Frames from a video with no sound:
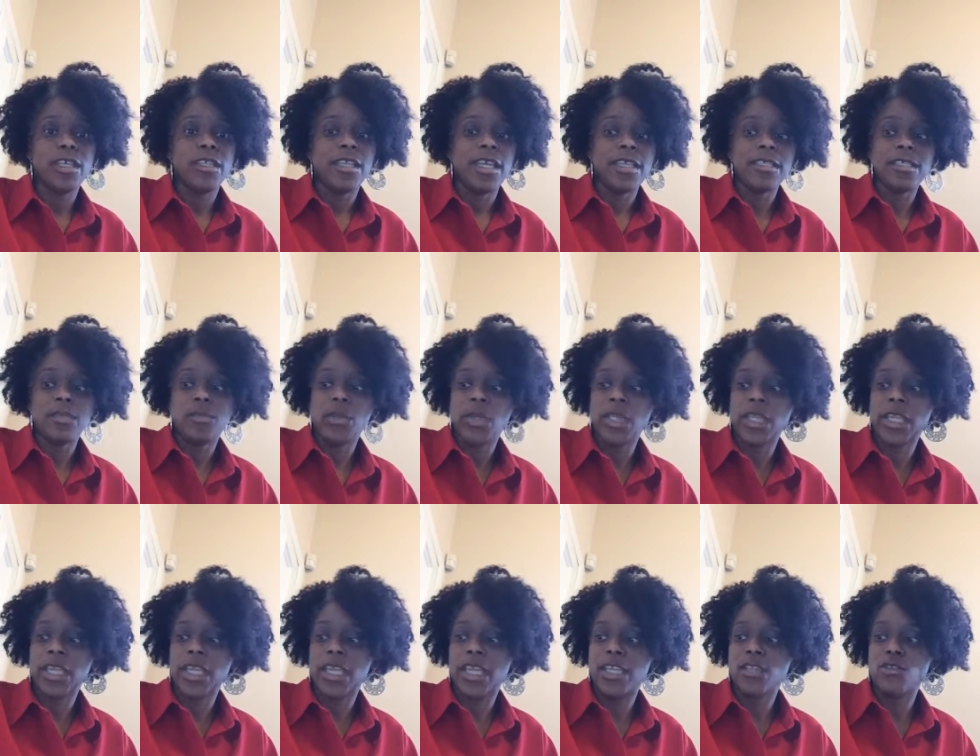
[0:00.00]
That's a
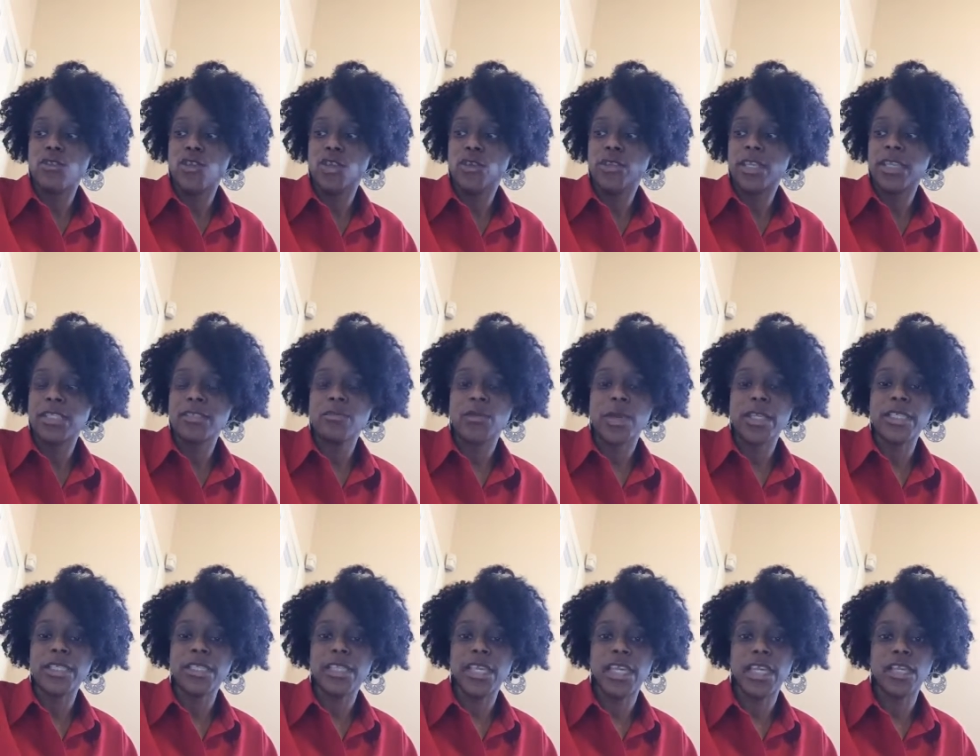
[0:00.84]
plan, that's
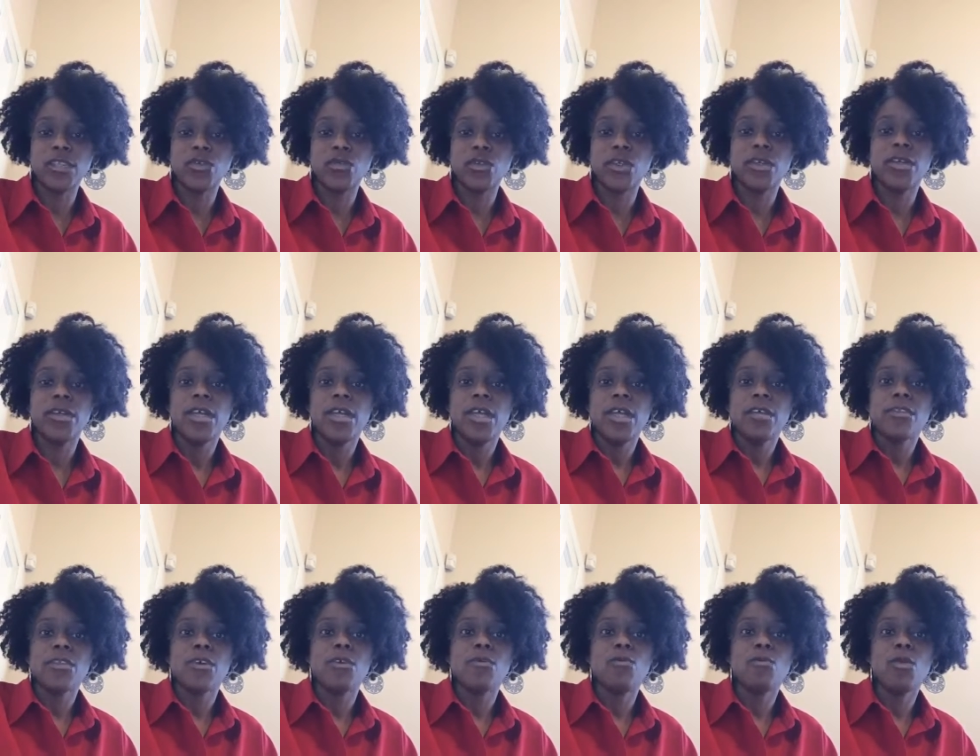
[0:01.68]
my schedule.
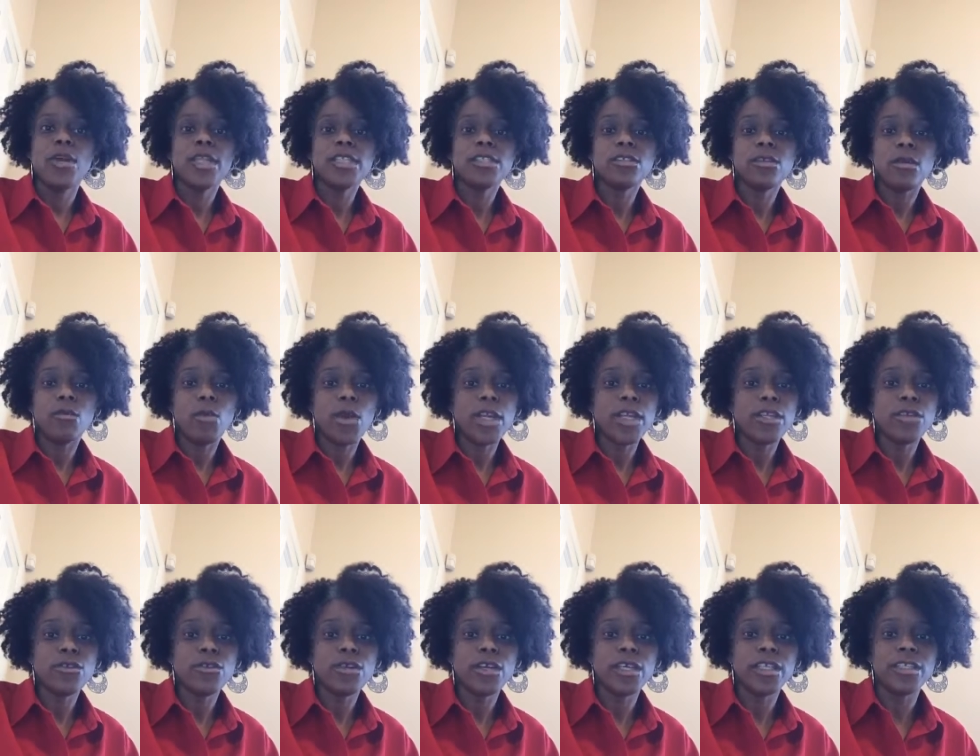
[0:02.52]
So what are
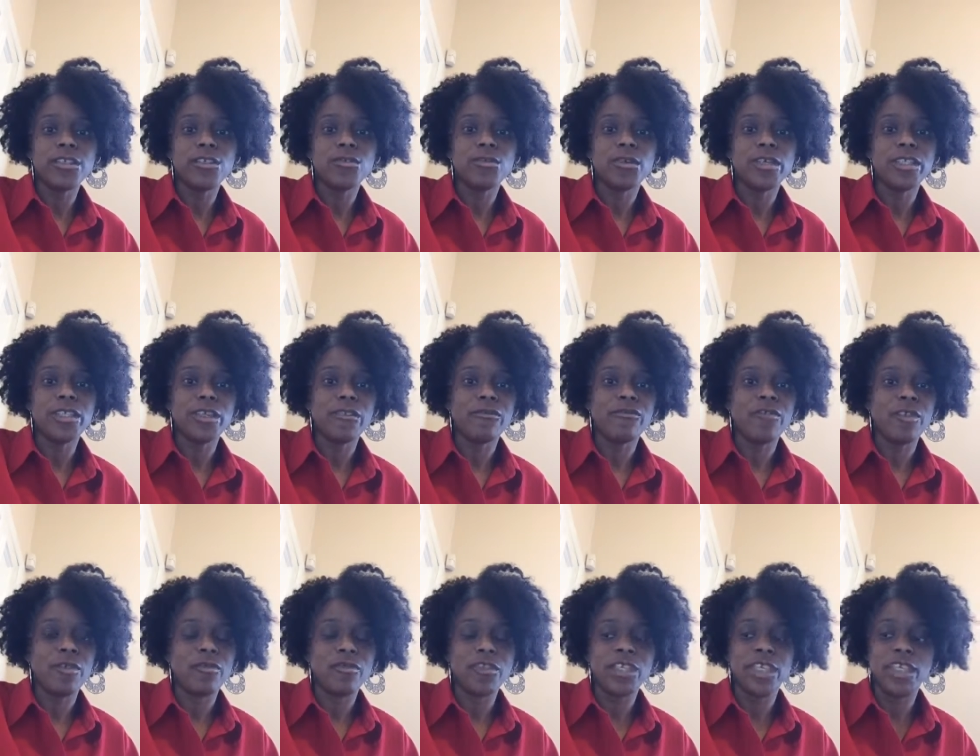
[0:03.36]
you going to do on your
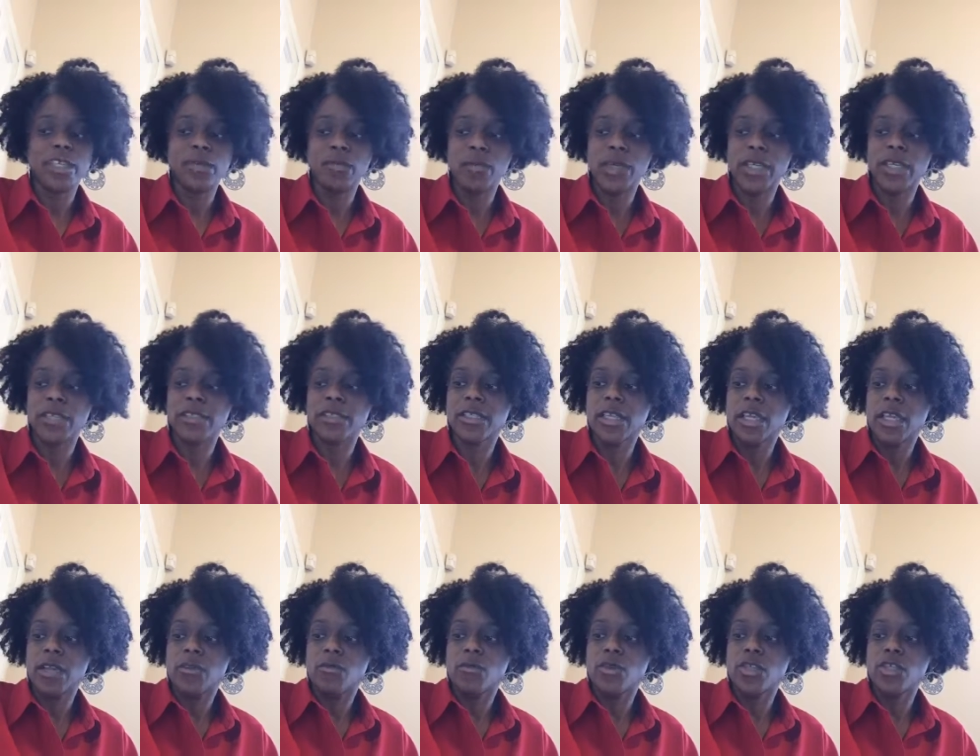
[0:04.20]
15 minutes?
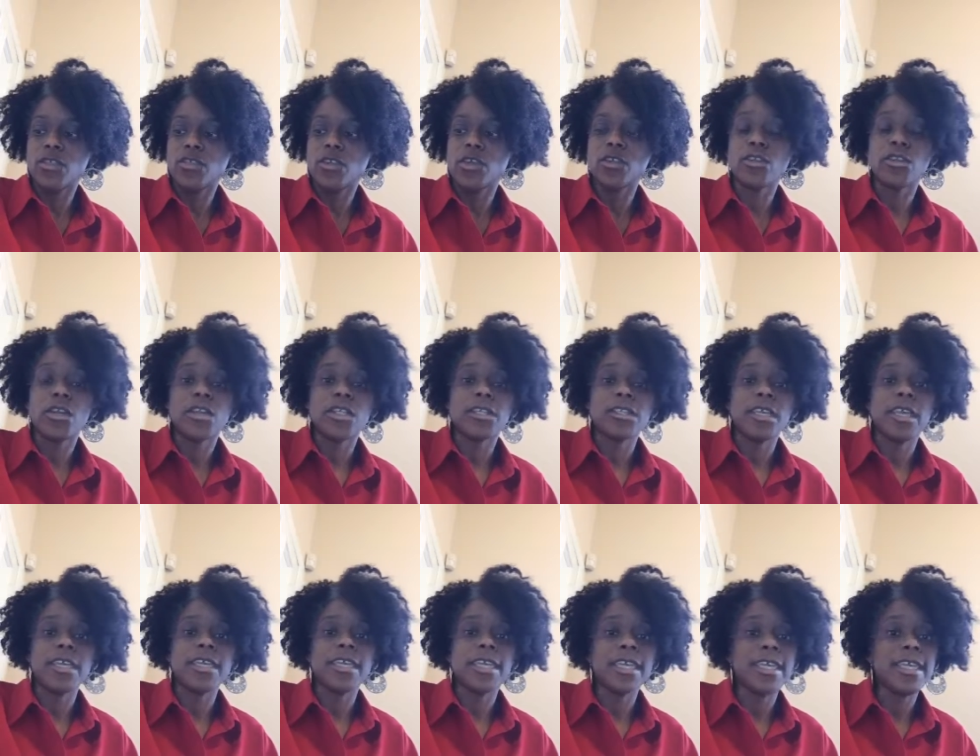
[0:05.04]
Well, you're going to
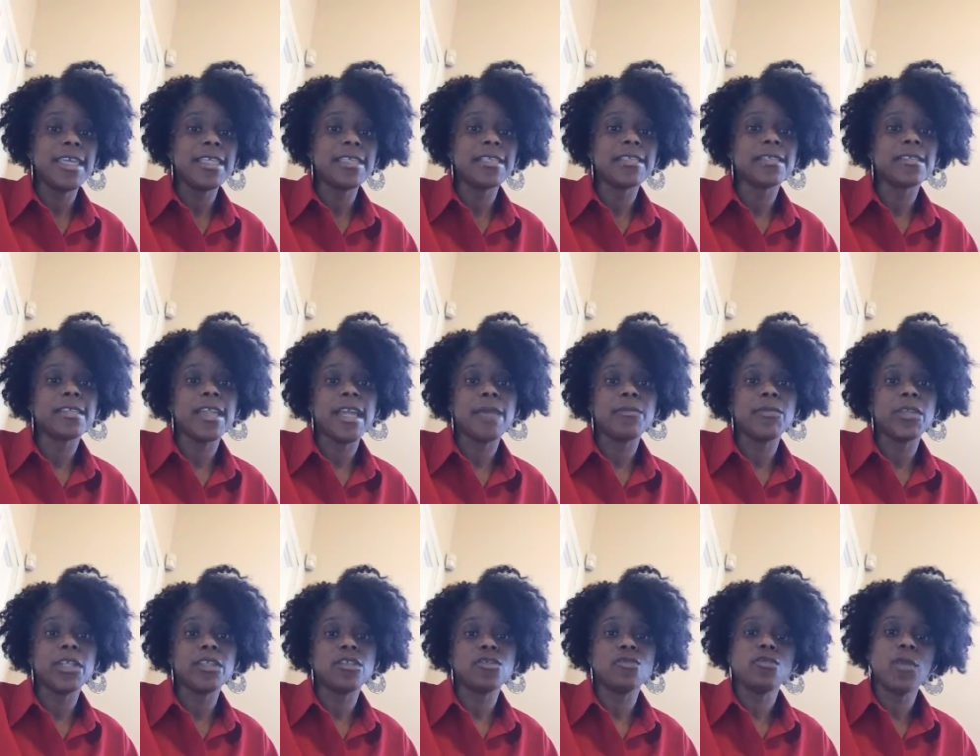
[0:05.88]
take each step
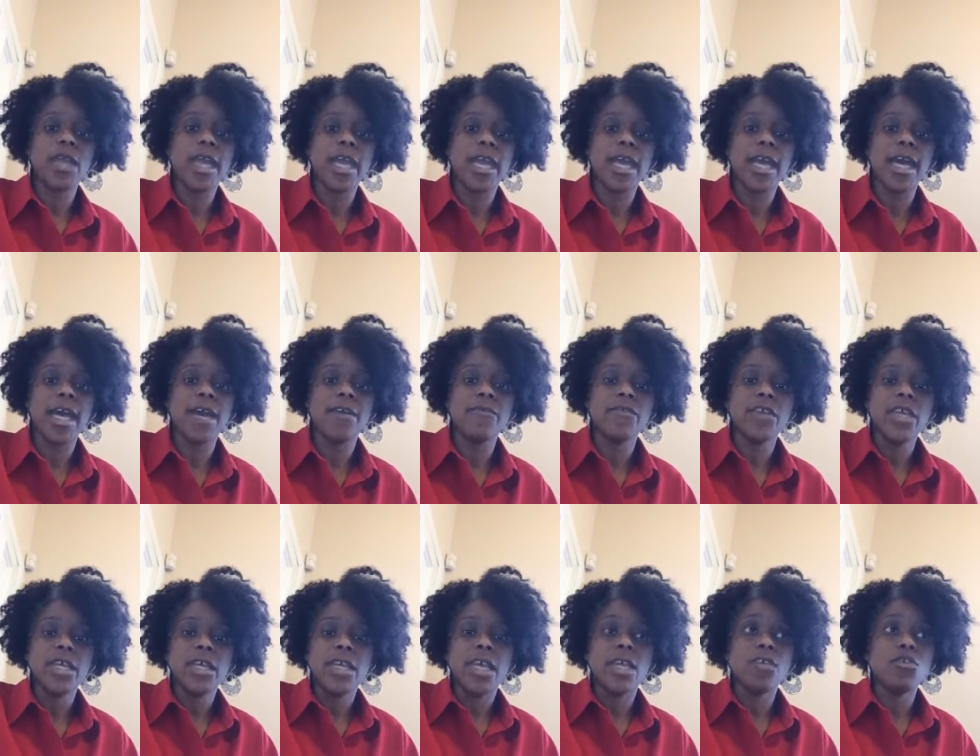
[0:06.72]
that you have
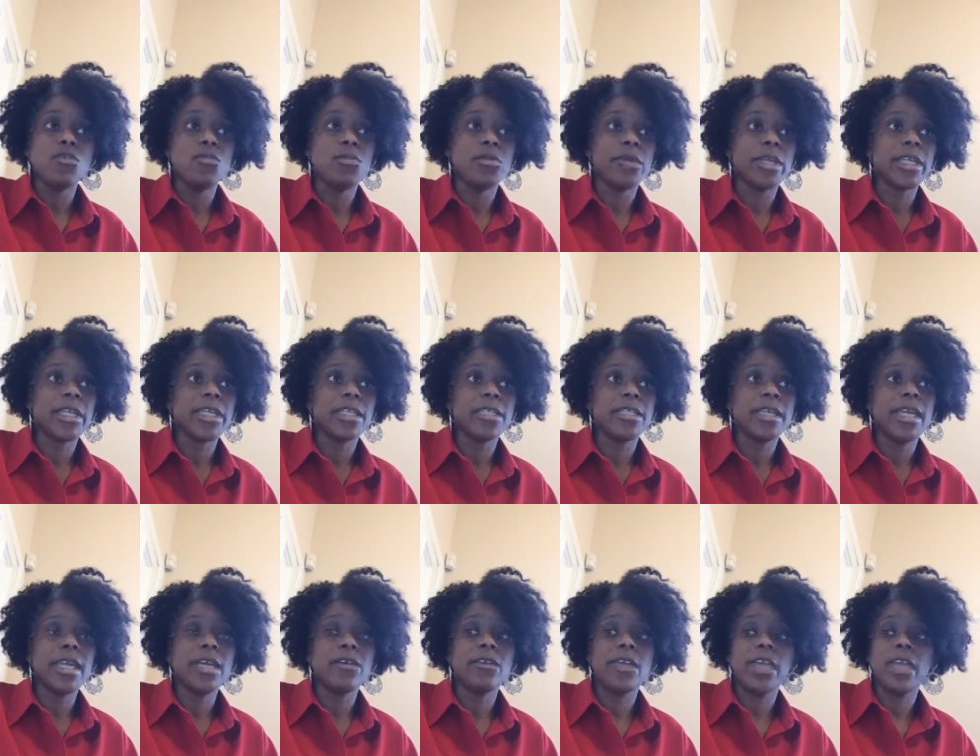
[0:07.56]
and you break it
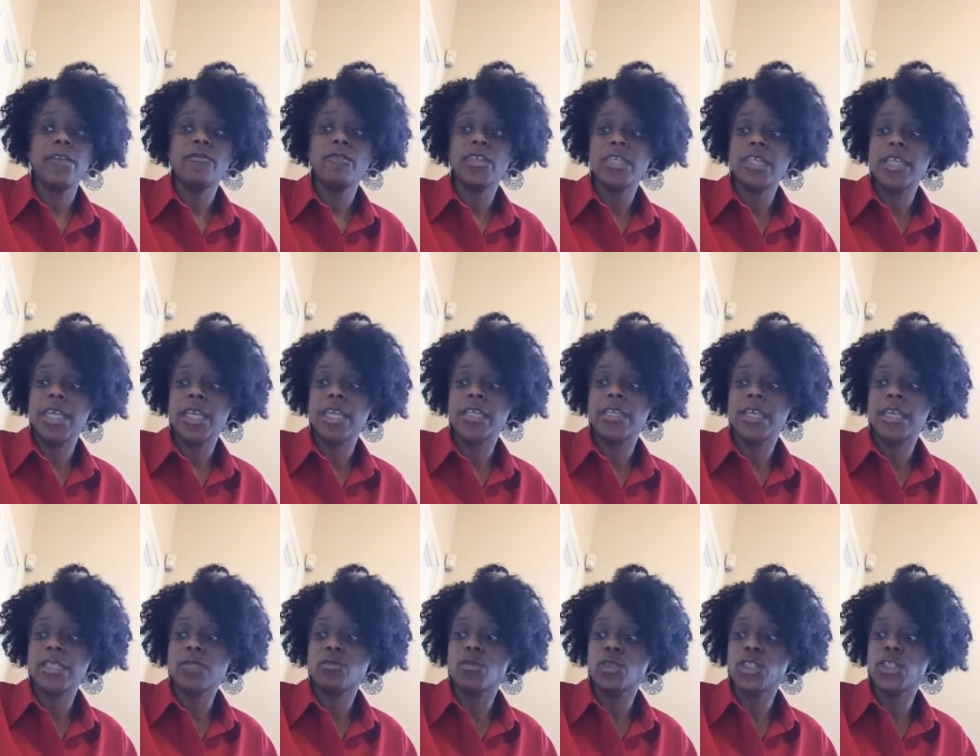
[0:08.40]
down every day.
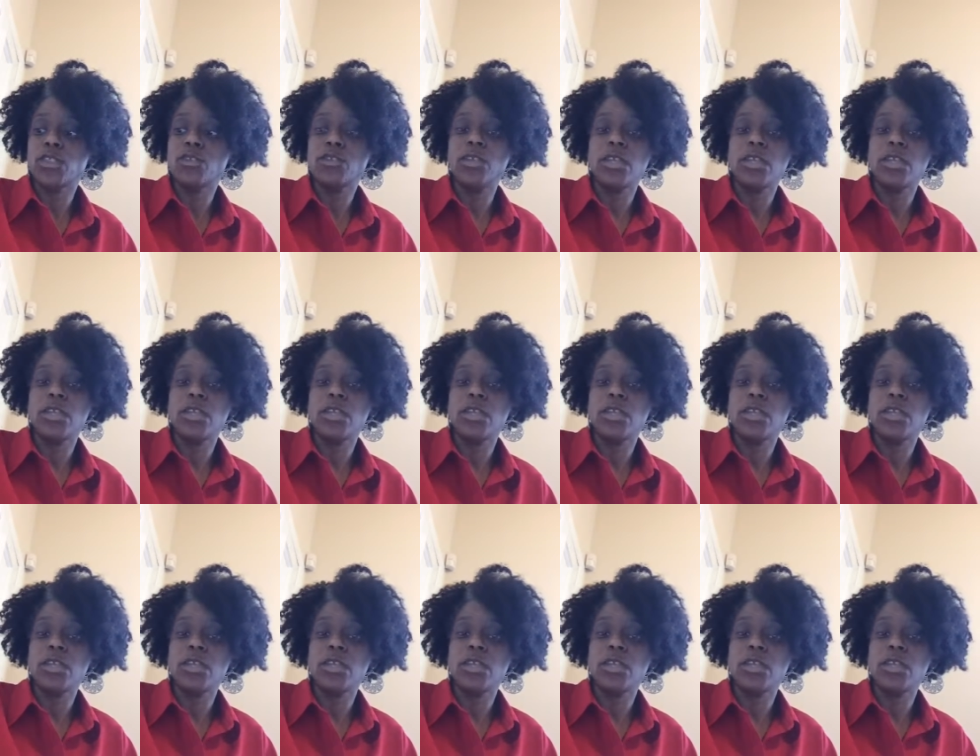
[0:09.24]
That's what you're